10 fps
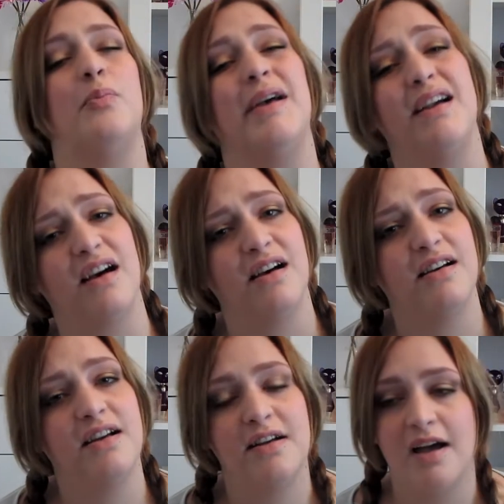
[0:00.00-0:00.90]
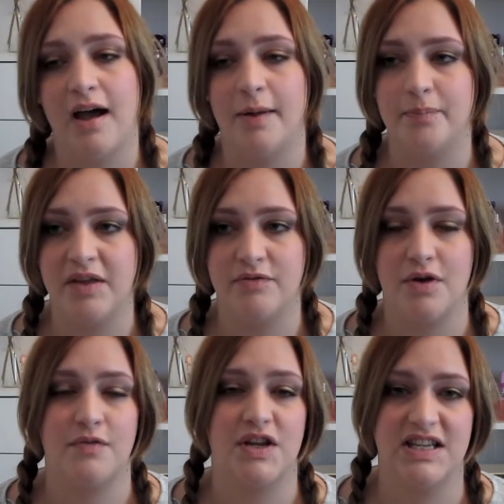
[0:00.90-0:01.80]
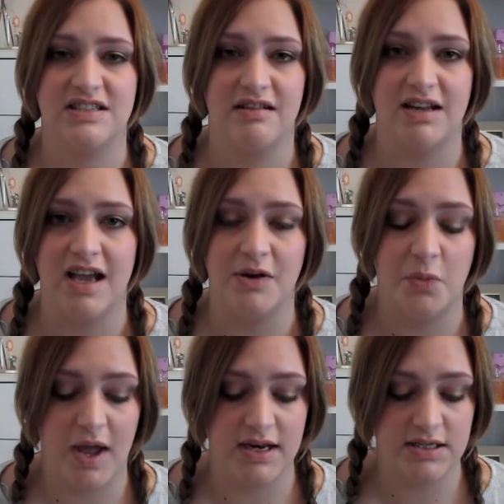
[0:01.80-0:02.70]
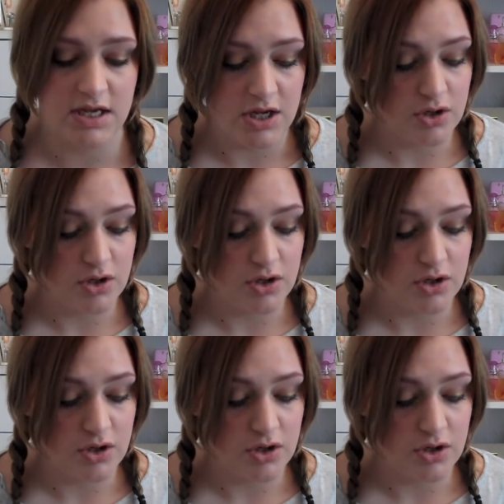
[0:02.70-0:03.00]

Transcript: bigger, even though I've not necessarily gained weight.